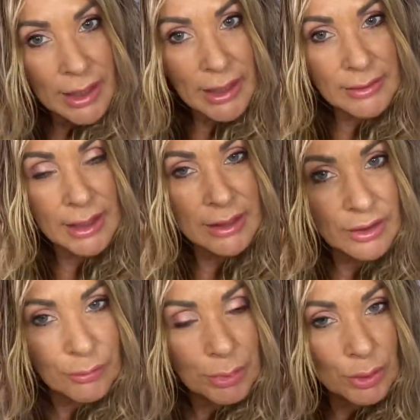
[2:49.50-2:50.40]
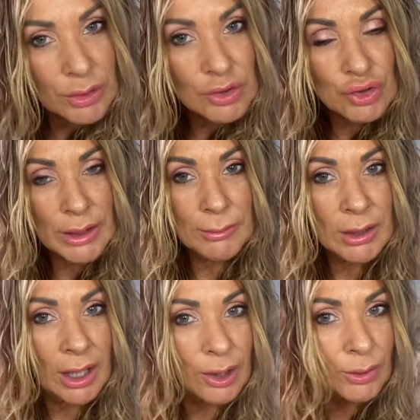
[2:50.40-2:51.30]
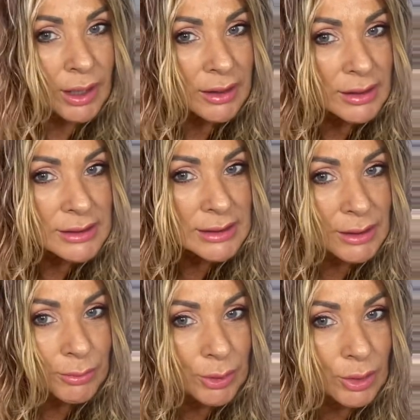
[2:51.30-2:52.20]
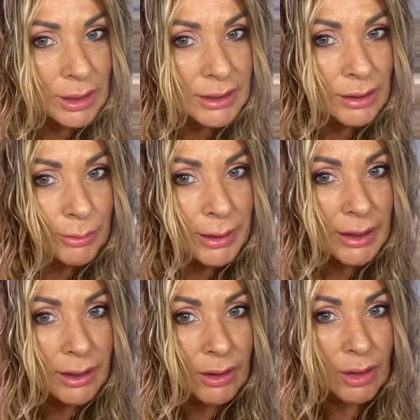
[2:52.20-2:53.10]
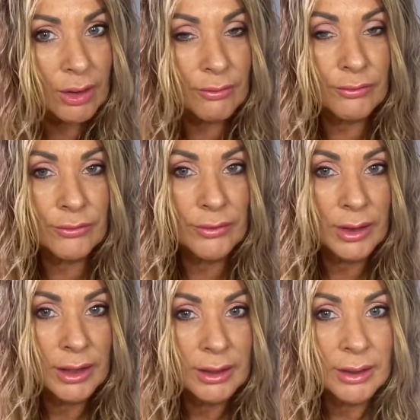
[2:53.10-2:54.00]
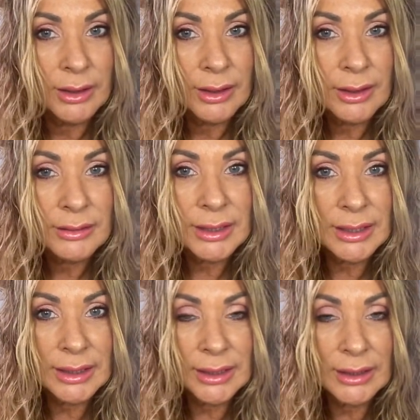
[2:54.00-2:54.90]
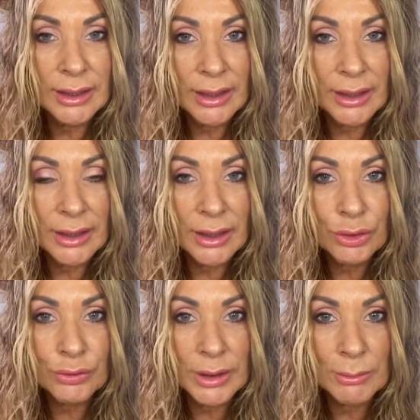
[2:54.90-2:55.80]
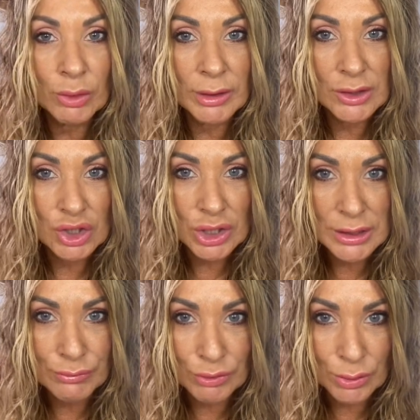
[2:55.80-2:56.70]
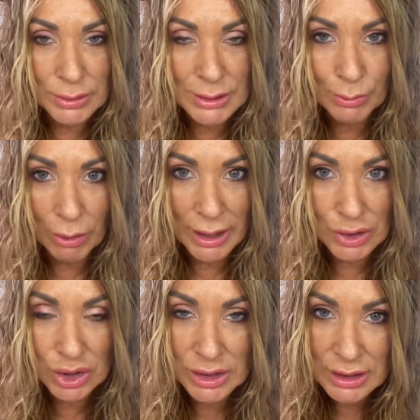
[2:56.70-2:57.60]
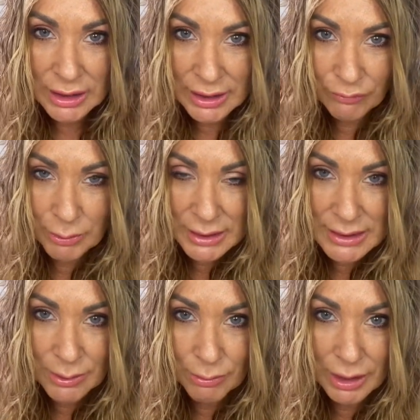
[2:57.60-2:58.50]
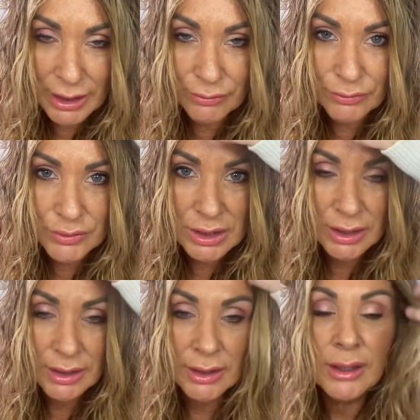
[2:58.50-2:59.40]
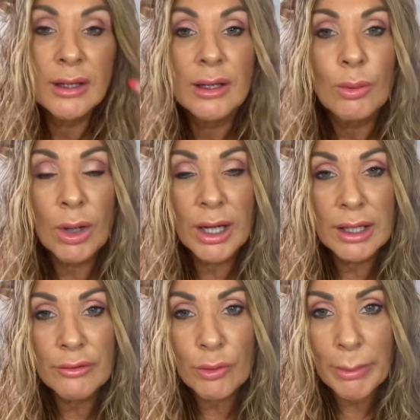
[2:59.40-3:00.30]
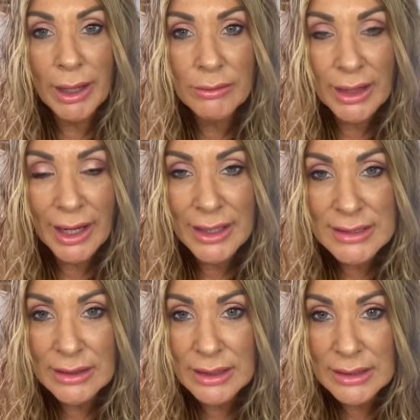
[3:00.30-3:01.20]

And then I've put the dream coat, and I did put a little bit of the 3 more inches root spray just to give me some lift. What I love about that is that it